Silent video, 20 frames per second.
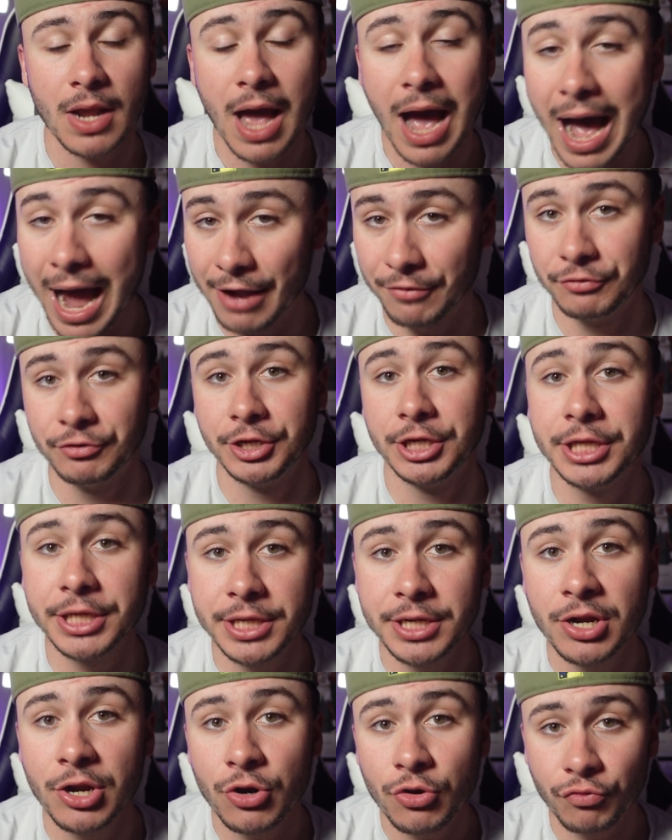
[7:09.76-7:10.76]
I
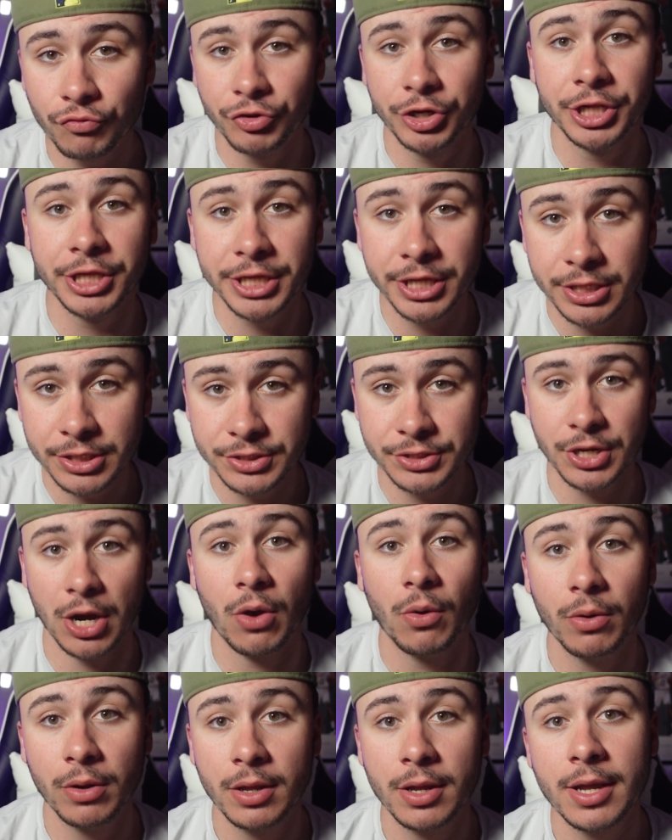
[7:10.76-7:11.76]
really, really
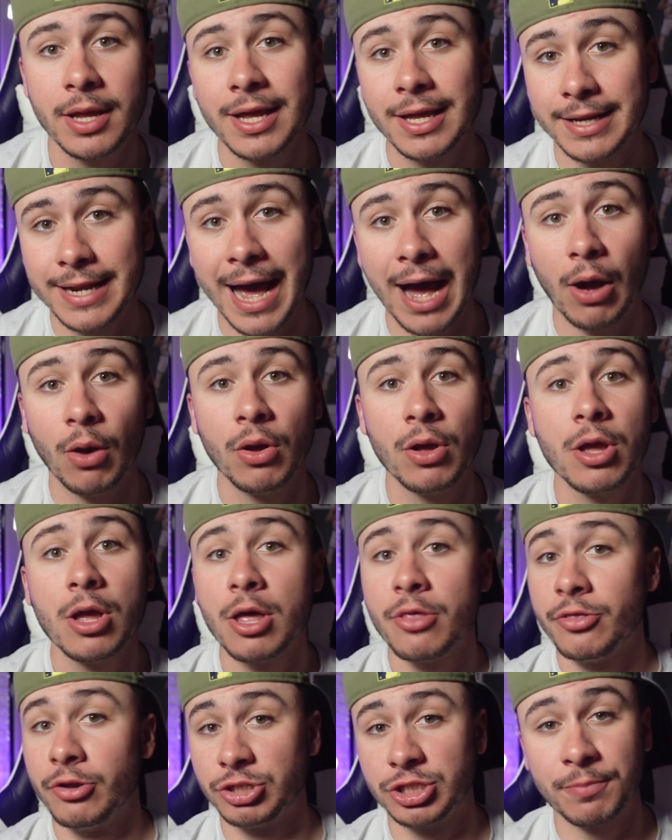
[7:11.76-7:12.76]
don't. Now,
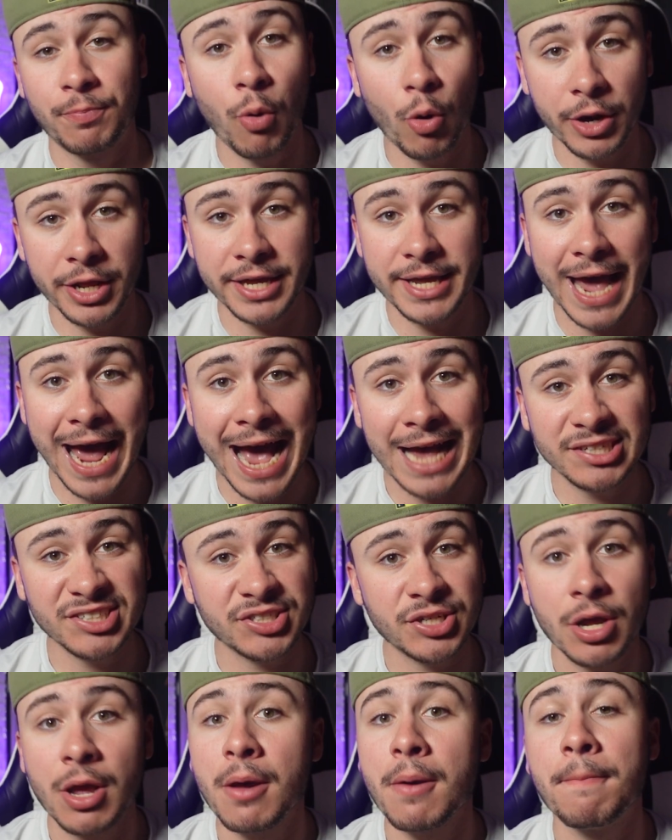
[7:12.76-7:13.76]
their supporting
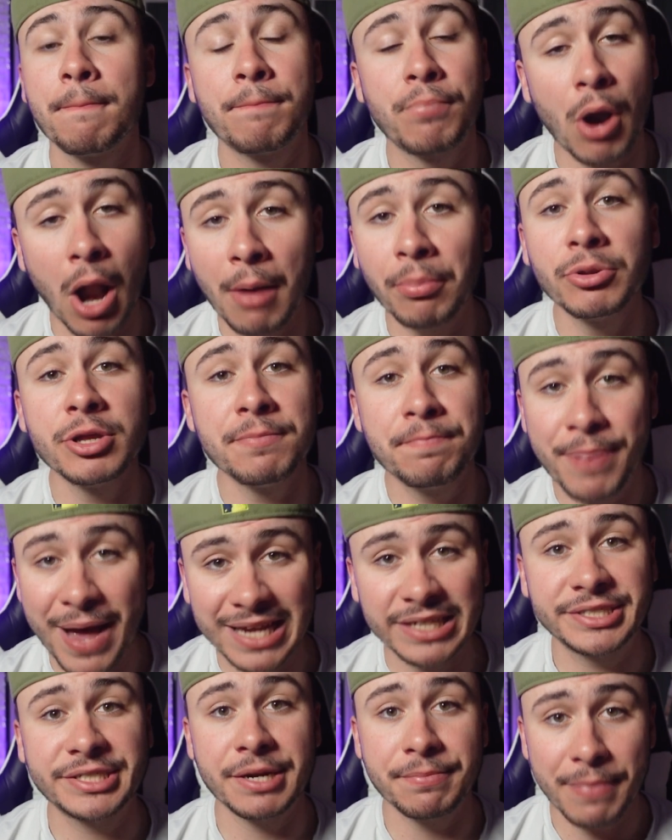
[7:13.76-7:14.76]
cast, probably
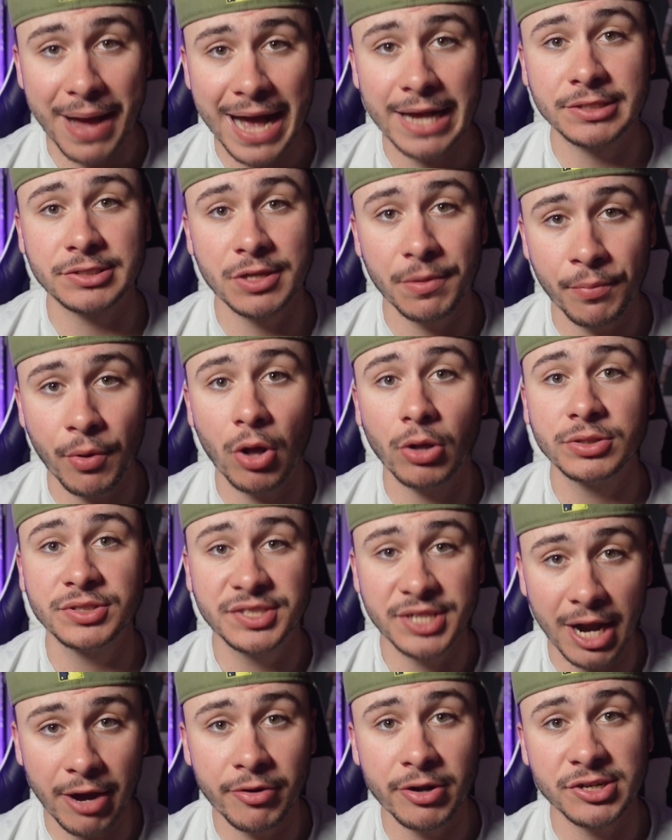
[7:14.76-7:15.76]
best in basketball.
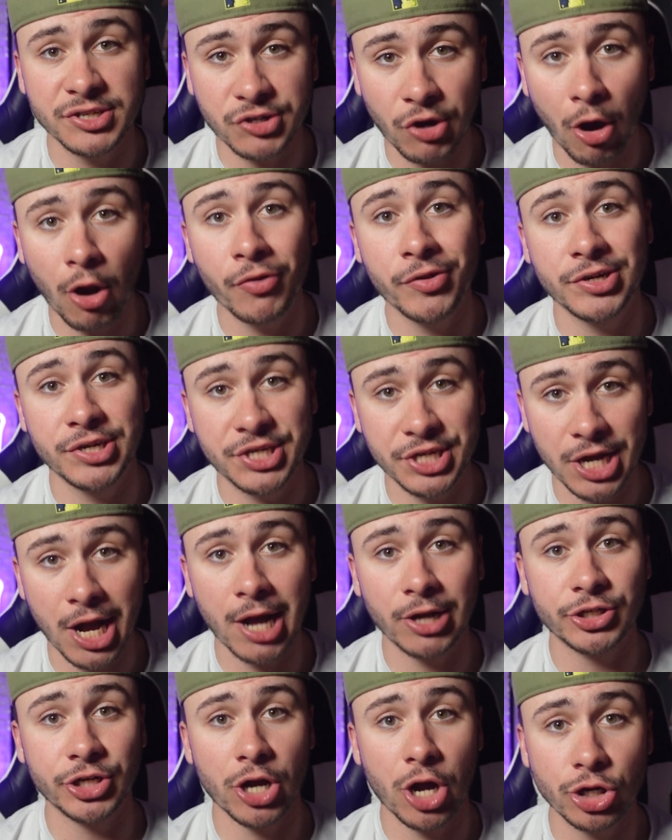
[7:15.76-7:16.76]
Darius Garland,
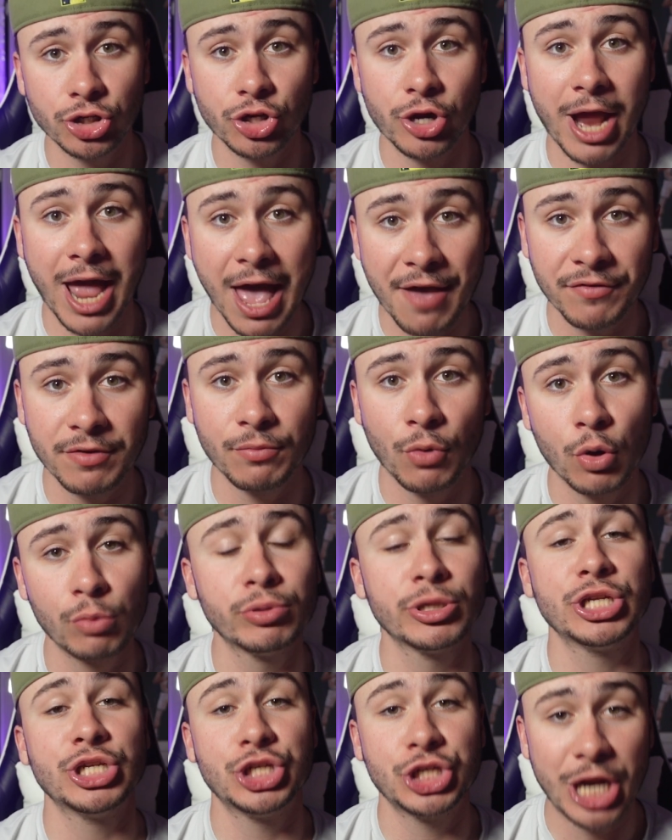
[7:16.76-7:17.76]
DeAndre Hunter, Evan
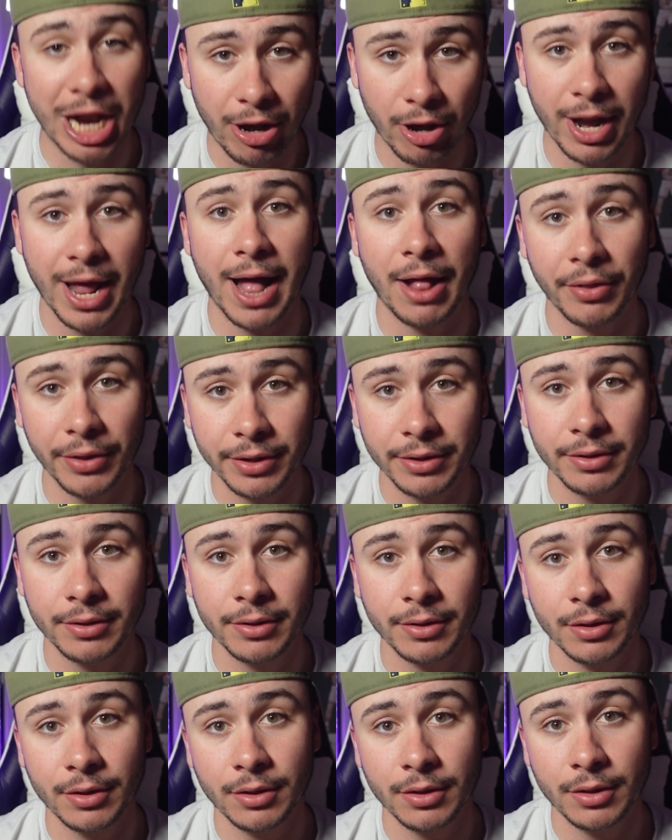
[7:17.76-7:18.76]
Mobley, Jared Allen.
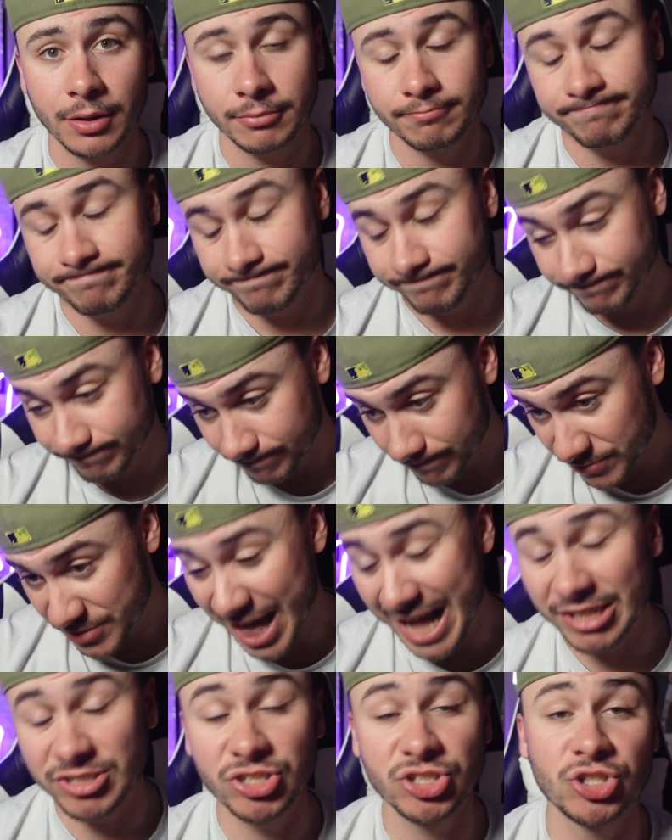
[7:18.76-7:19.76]

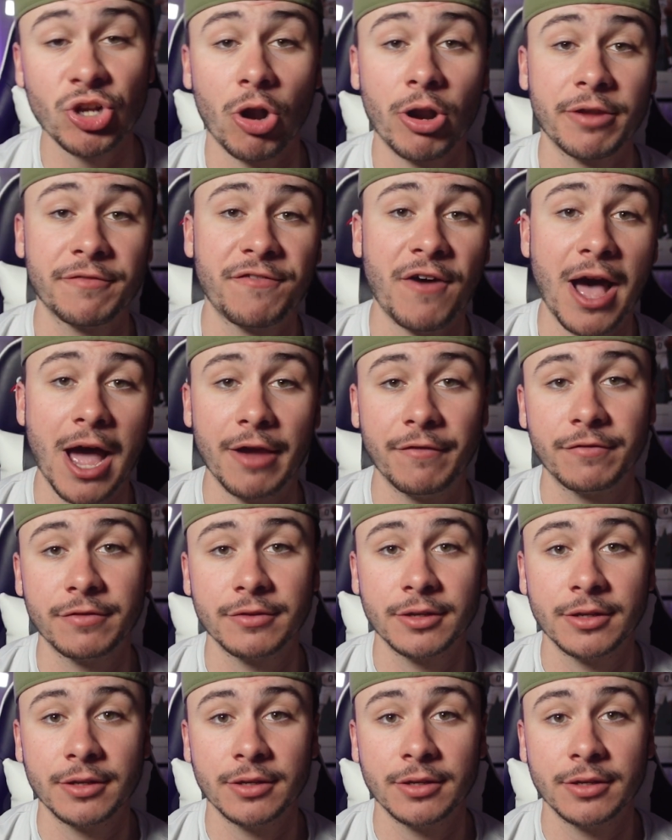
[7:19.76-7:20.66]
That's a starting 5.